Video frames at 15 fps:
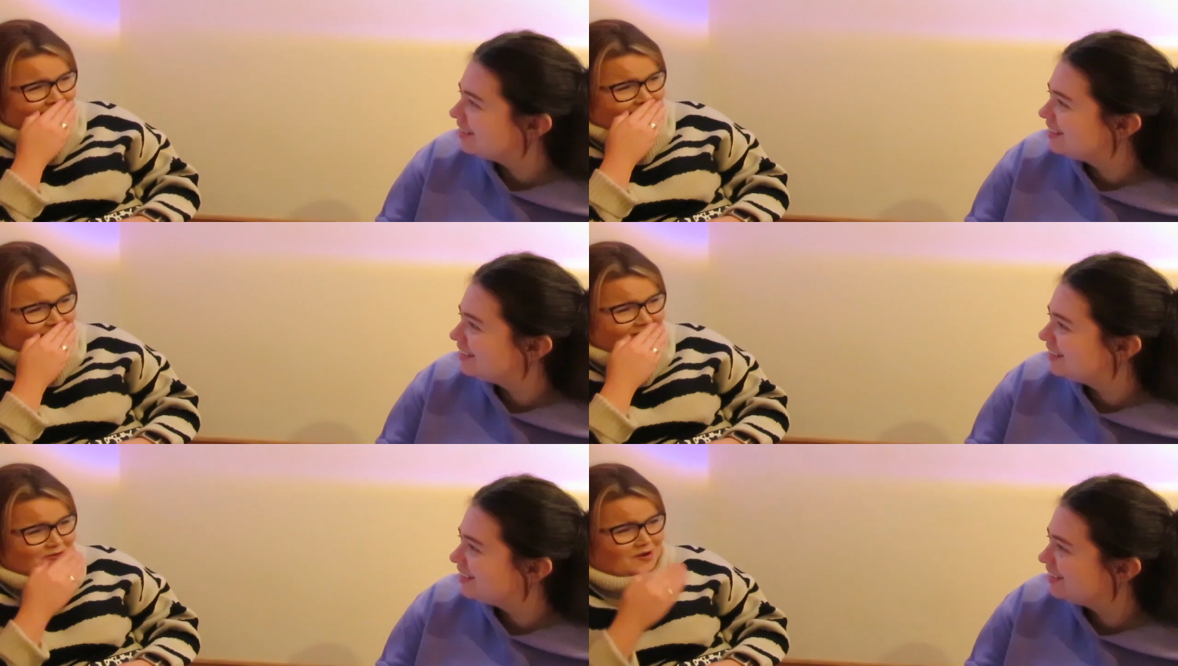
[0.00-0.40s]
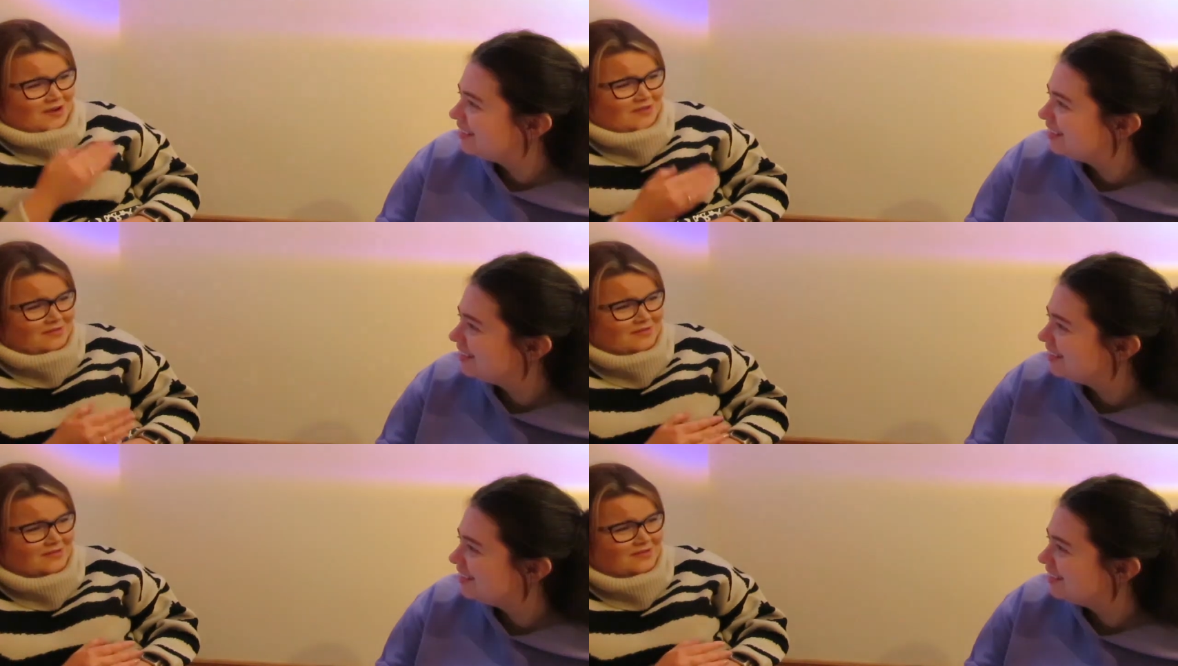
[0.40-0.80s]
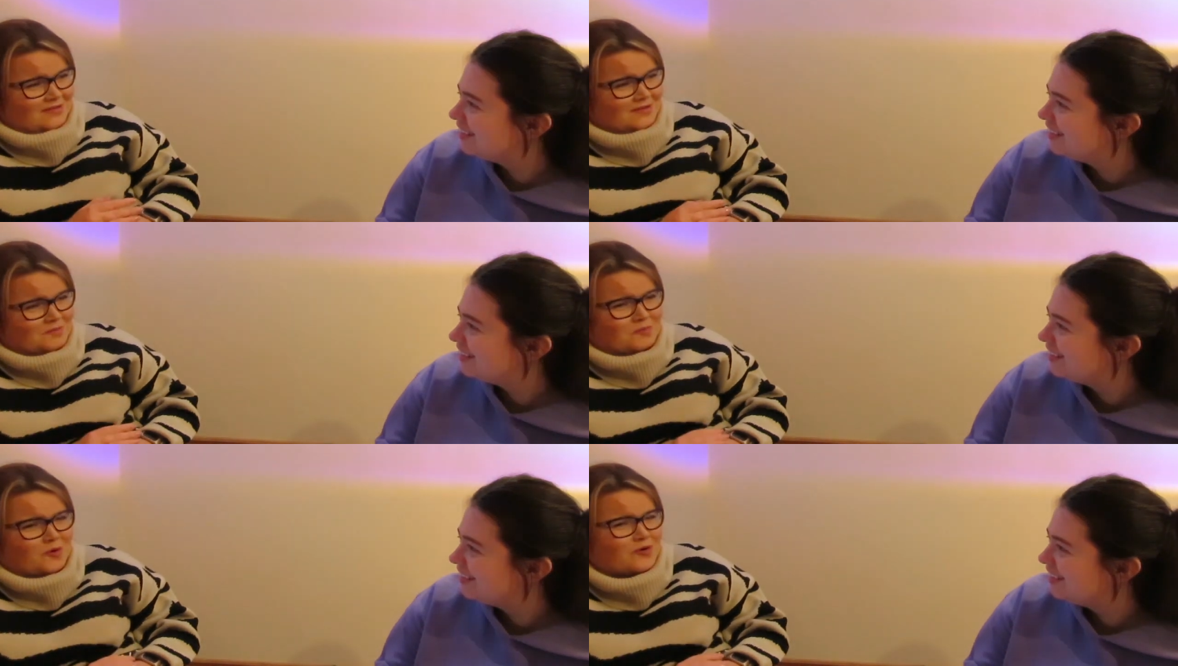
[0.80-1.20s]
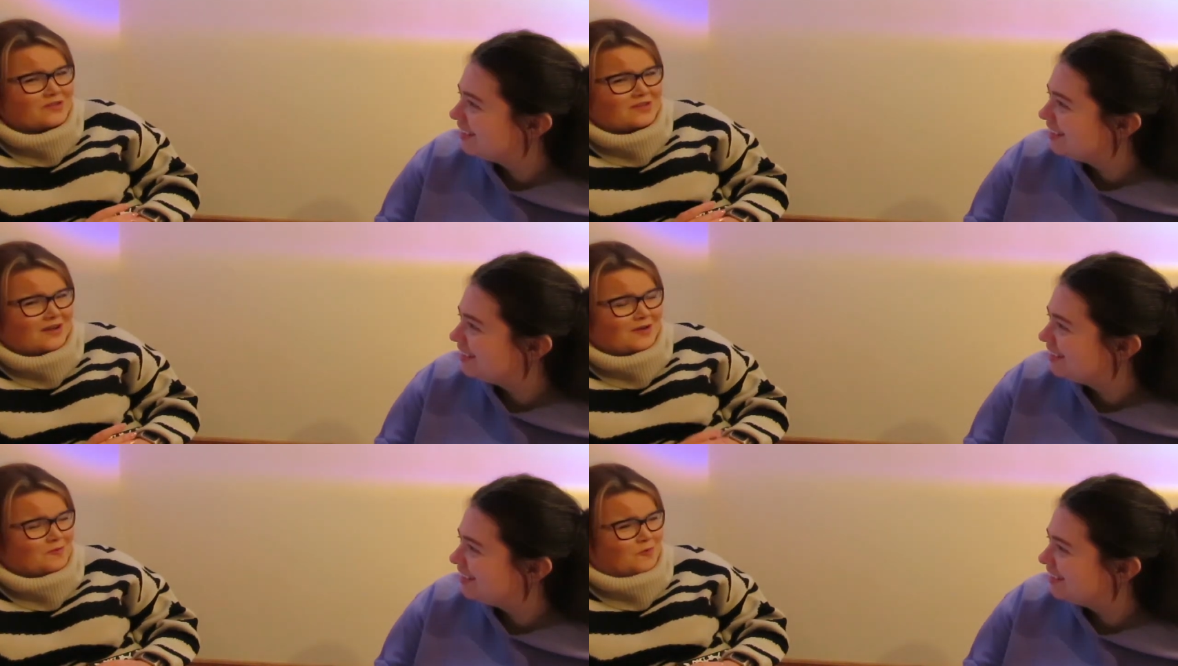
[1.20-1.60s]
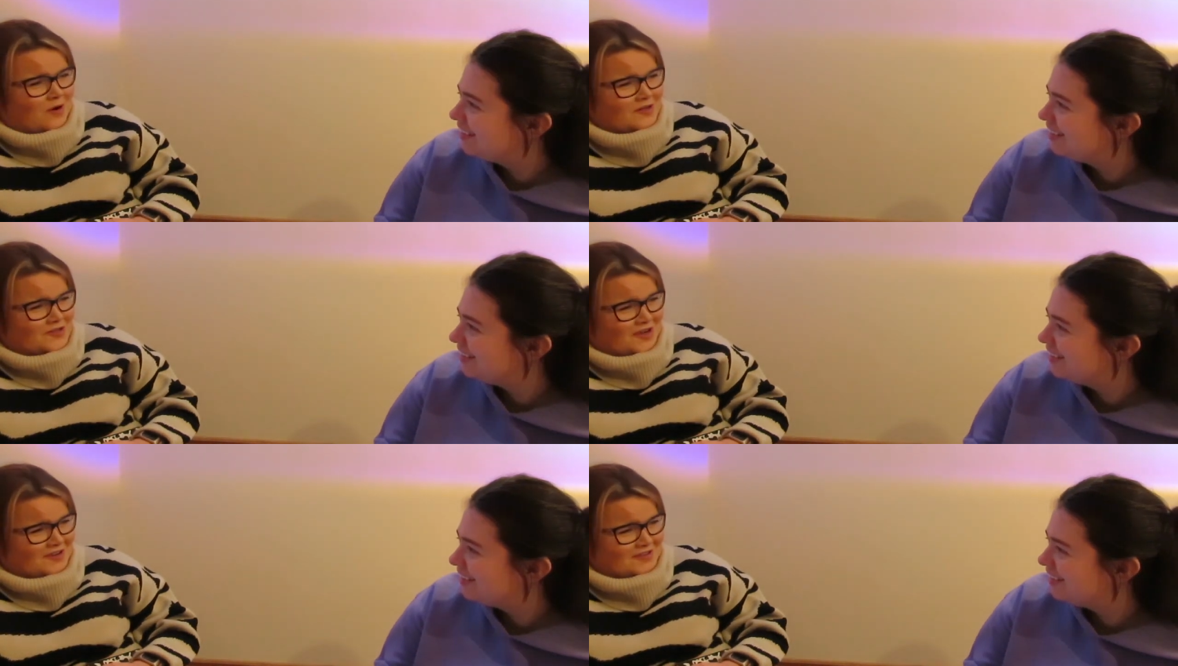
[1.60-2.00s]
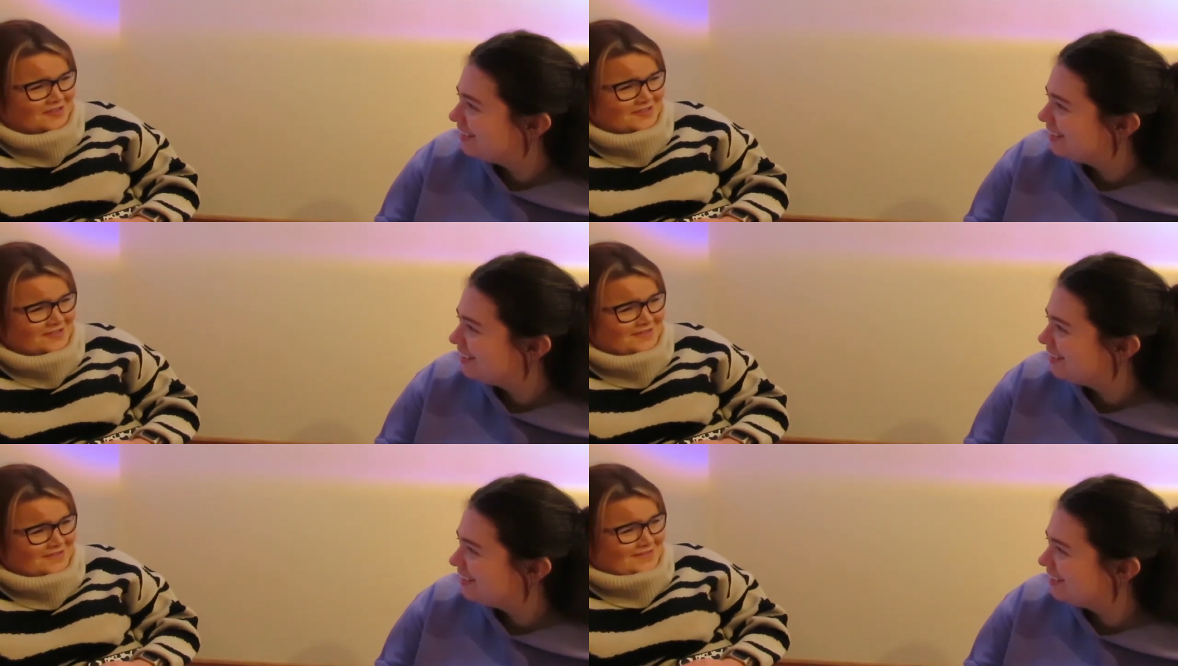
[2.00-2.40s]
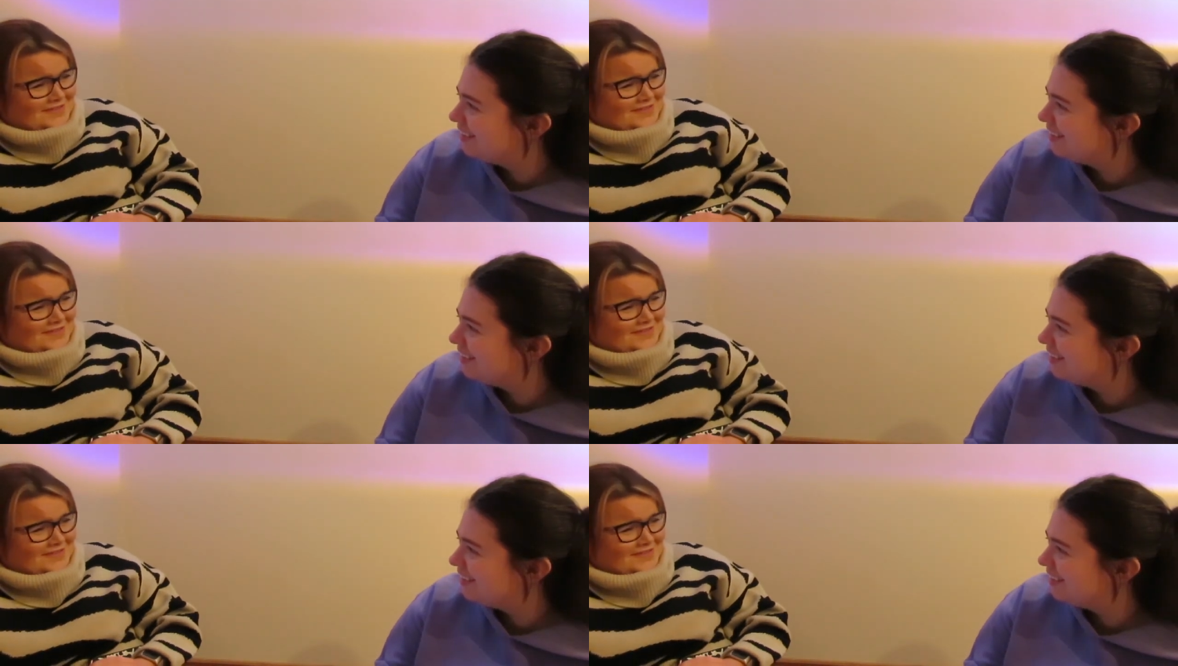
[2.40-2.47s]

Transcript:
Speaker 1: And it's wrong. Boys liking white chocolate.